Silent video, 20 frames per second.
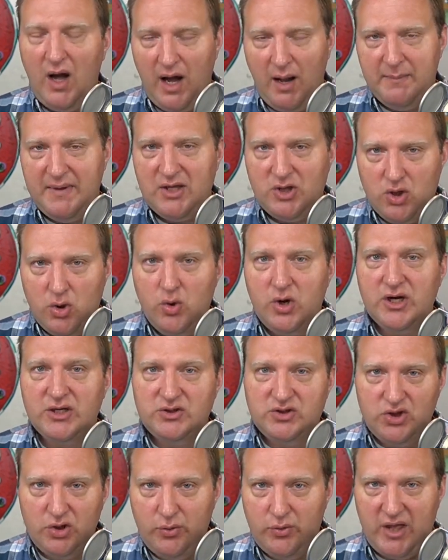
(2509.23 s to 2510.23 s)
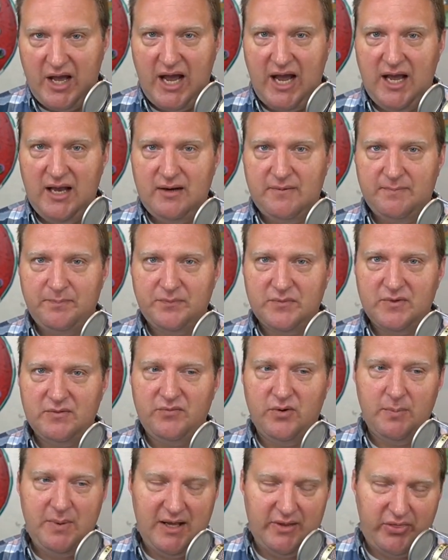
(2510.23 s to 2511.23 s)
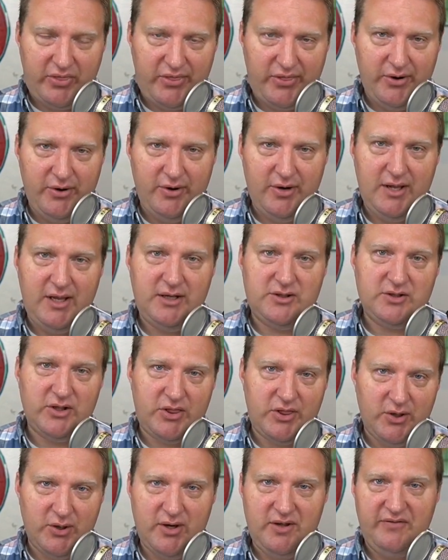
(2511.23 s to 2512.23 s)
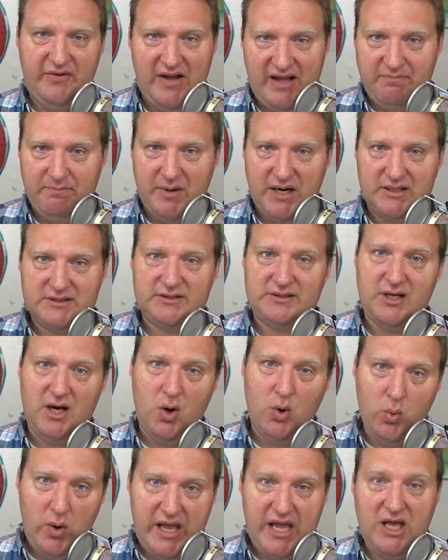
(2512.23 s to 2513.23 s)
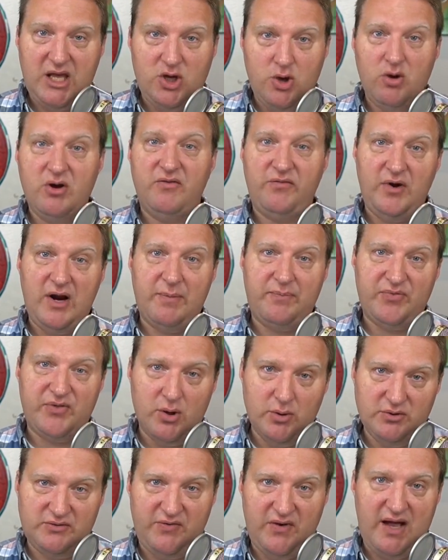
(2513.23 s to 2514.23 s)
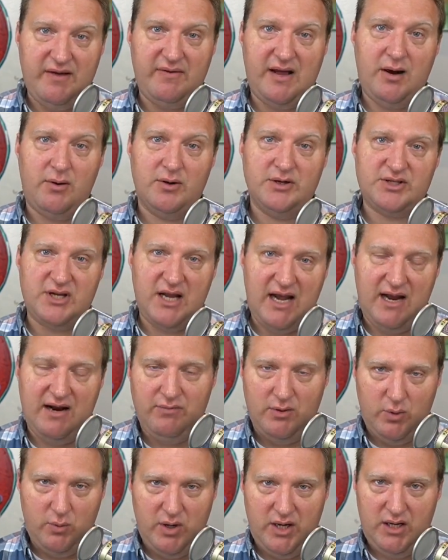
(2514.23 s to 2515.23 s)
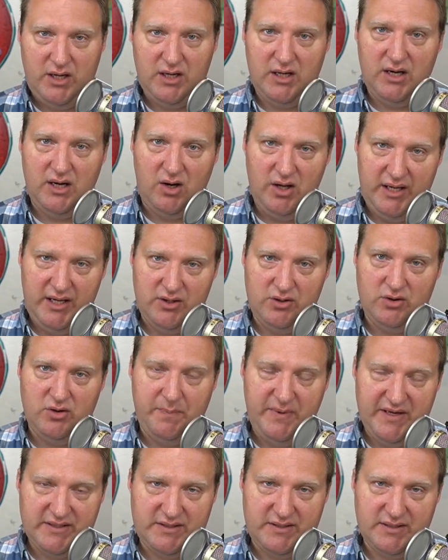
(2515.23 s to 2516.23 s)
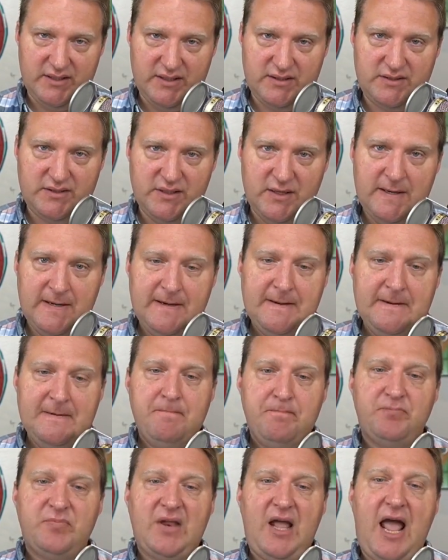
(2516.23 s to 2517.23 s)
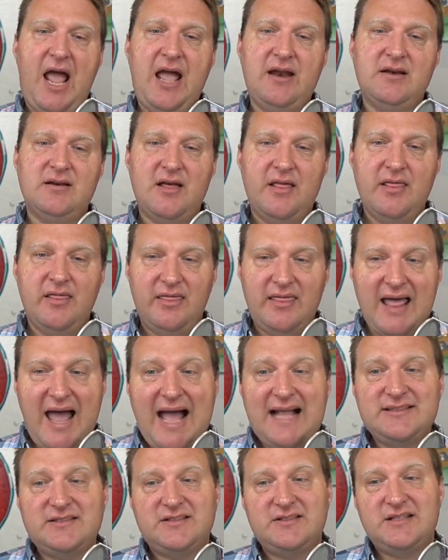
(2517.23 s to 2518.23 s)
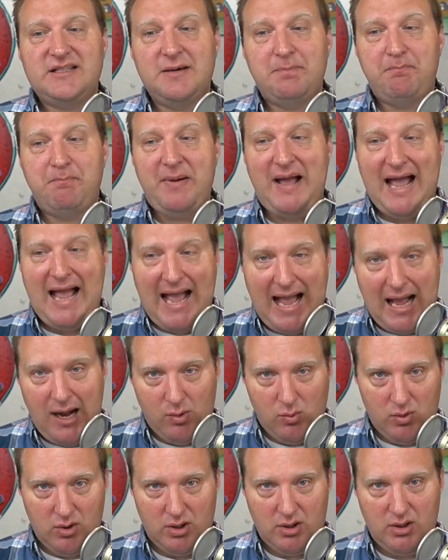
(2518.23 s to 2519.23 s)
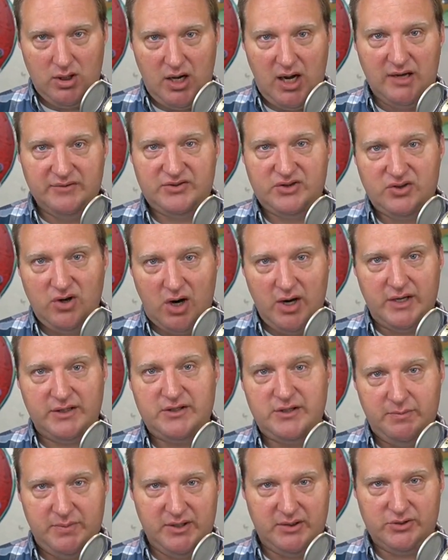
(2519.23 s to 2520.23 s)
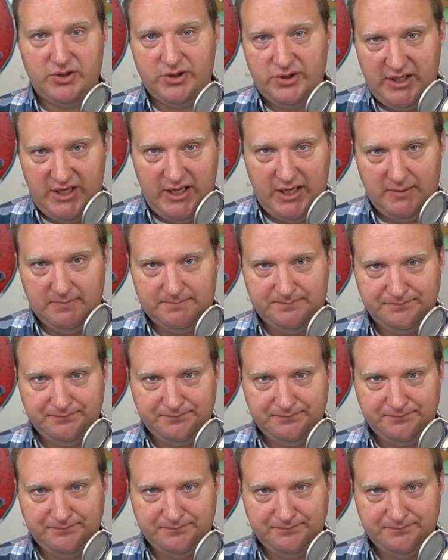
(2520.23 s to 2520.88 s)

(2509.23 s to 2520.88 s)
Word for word: I mean, you could do that for about 30 to 35 bucks a week. You could free up those five hours every week in your business. And that's the power of starting to build your team.